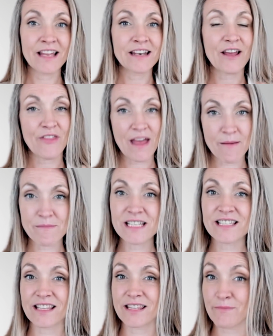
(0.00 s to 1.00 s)
Now that means
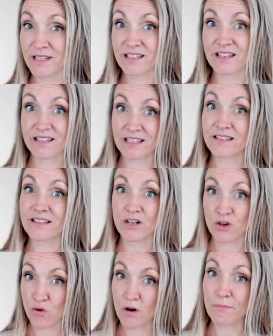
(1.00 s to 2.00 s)
that the business isn't a
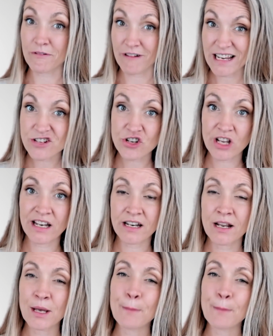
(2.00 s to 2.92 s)
corporation,